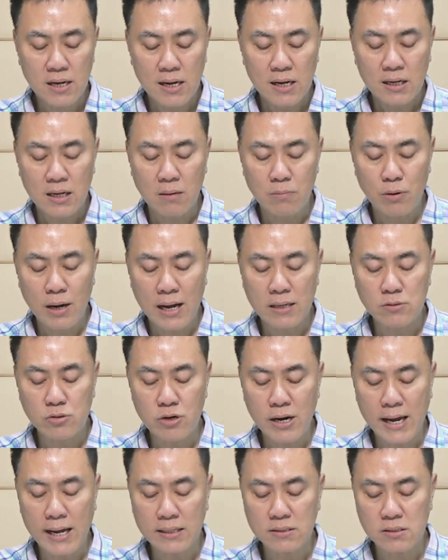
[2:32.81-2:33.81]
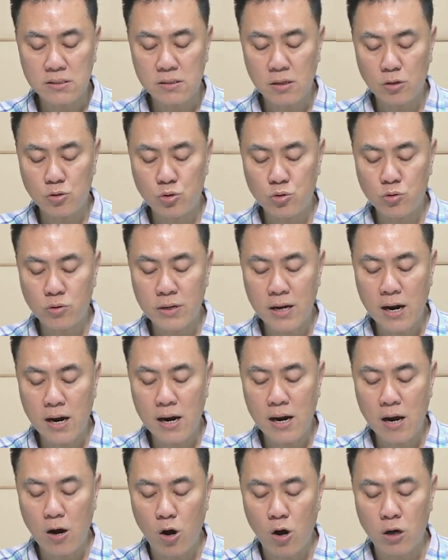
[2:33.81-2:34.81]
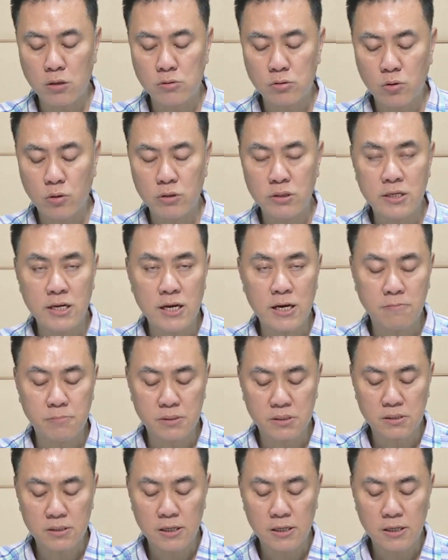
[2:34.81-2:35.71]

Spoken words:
carbohydrates, sugar or sodium